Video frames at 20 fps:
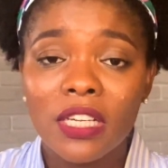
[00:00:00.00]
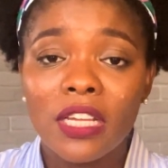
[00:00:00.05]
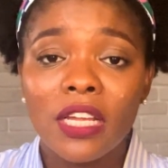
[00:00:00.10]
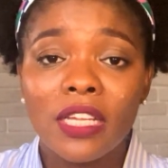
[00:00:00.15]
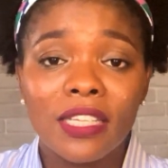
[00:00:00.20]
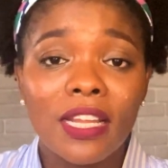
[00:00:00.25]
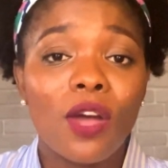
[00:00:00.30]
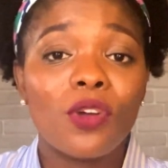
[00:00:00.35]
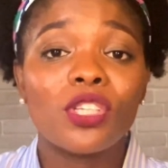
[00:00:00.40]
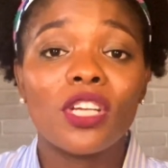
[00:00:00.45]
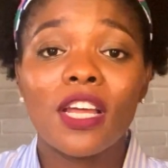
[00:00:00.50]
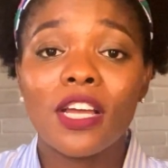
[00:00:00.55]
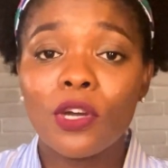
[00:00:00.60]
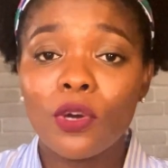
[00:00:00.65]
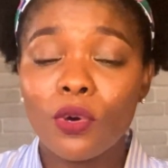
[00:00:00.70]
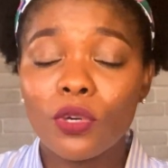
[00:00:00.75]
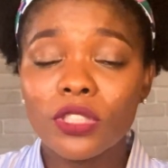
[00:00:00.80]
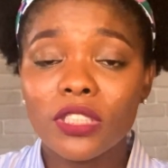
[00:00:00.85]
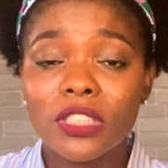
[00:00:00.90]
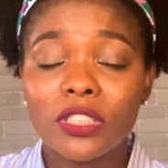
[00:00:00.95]
Now, another
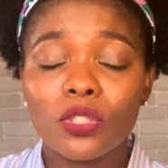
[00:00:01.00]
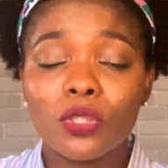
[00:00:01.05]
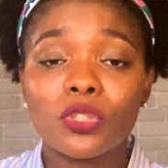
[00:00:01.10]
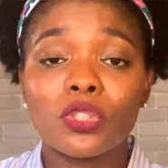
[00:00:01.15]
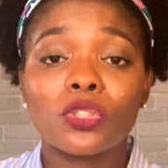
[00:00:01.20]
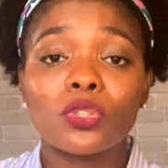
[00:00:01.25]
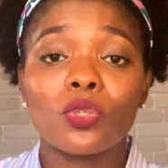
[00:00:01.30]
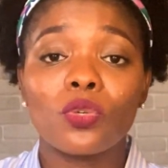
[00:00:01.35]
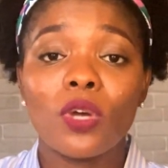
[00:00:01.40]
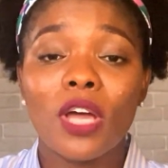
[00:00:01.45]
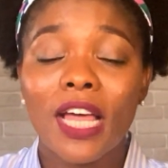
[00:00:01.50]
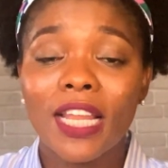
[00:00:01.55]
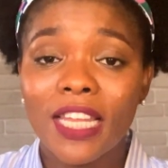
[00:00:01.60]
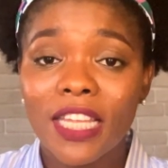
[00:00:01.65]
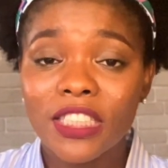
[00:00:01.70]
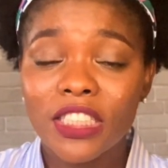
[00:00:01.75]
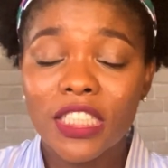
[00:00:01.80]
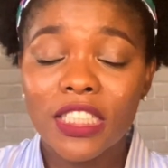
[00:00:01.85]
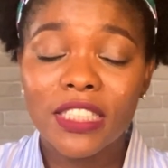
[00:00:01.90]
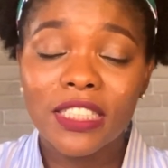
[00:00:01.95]
cause is also
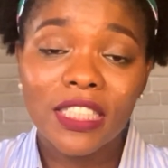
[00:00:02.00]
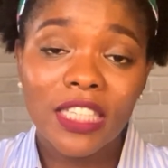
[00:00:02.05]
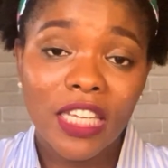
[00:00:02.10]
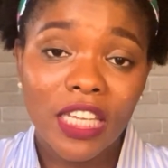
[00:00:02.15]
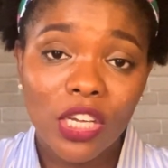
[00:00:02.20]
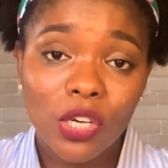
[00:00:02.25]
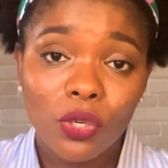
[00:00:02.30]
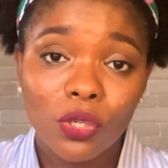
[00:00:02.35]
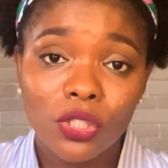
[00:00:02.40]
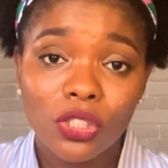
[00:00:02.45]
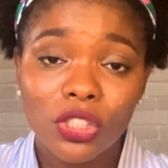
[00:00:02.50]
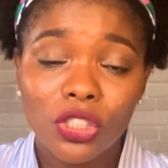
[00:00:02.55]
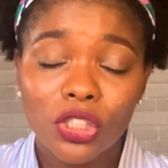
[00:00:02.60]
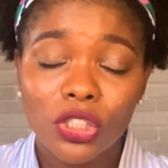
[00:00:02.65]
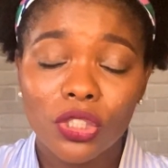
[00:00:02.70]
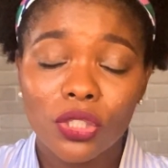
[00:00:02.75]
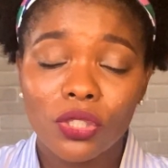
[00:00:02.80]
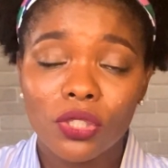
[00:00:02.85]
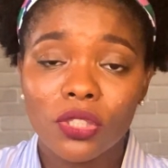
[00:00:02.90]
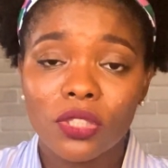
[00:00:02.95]
allergic skin
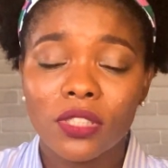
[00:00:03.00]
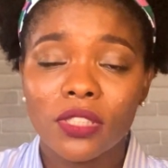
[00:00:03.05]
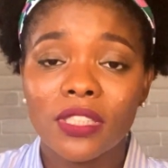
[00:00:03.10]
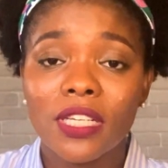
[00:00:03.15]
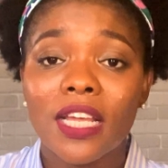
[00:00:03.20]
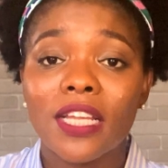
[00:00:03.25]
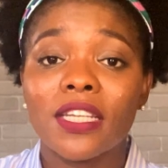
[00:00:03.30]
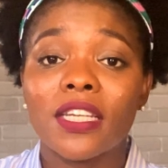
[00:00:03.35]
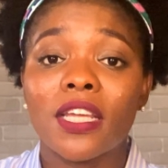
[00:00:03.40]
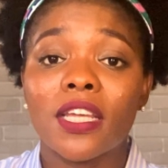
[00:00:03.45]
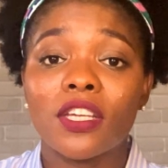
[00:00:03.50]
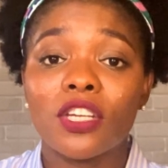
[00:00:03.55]
conditions and then